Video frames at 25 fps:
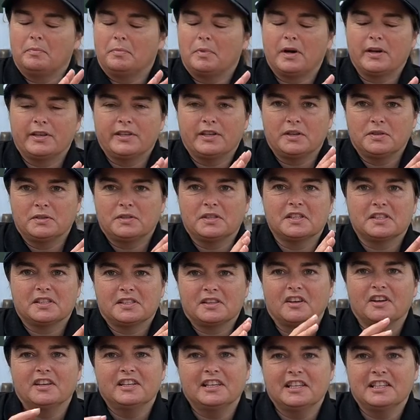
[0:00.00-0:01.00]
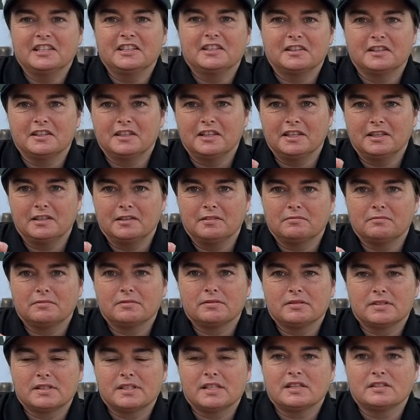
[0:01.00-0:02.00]
but I noticed that I needed the
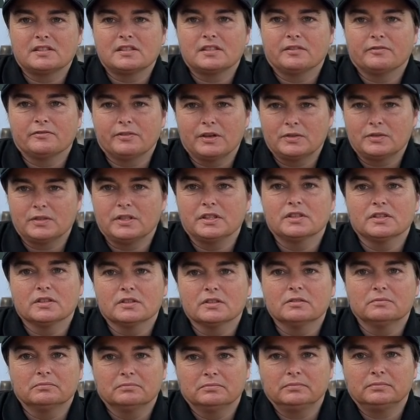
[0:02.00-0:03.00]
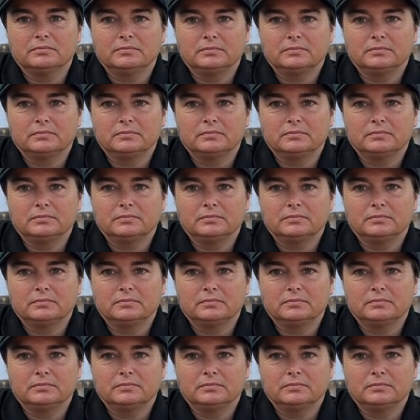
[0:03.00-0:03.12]
centre floating dot.